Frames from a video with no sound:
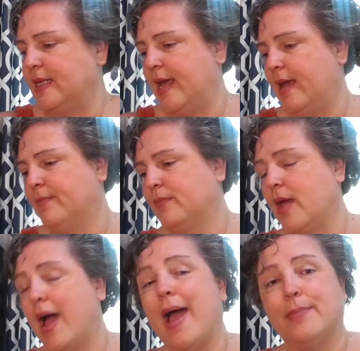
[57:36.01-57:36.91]
thing
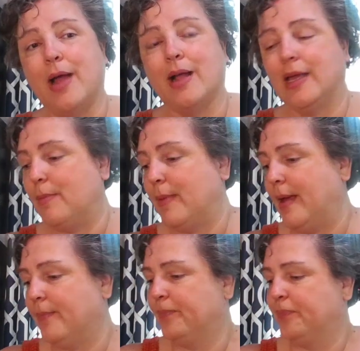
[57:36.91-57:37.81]
I'm not keeping.